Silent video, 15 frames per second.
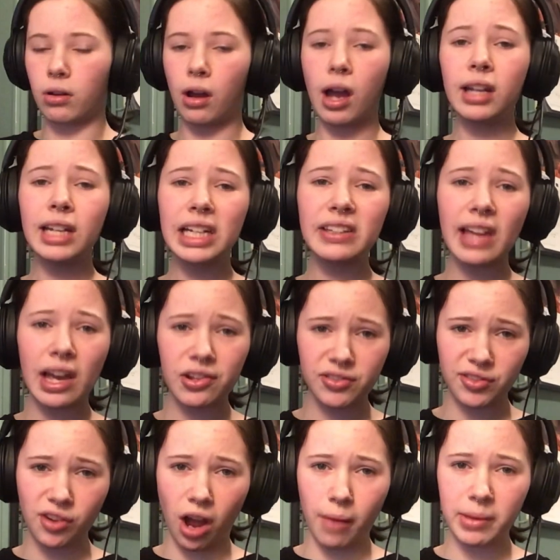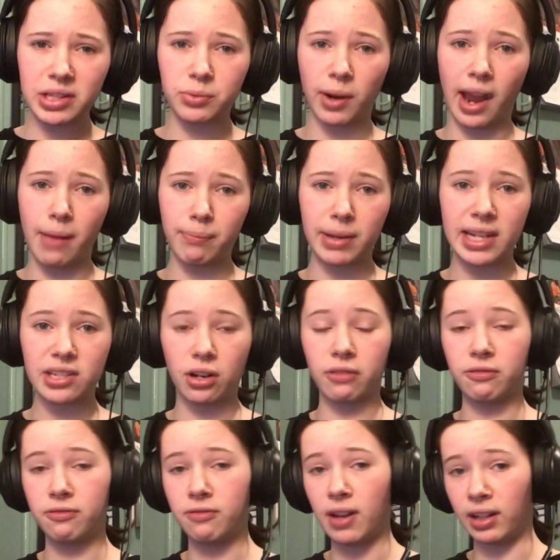Unlike the House of Commons, where MPs are
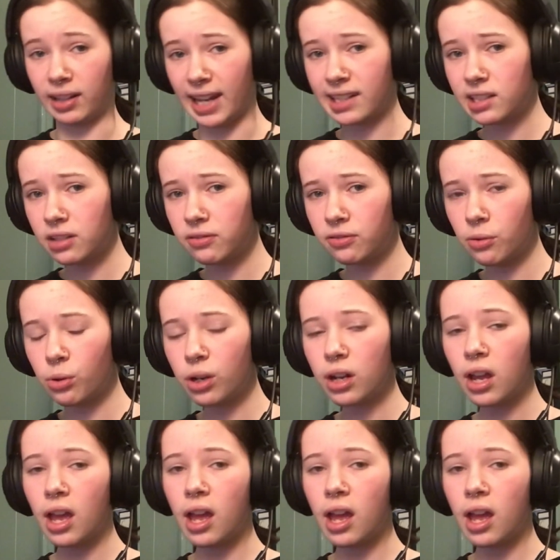elected for,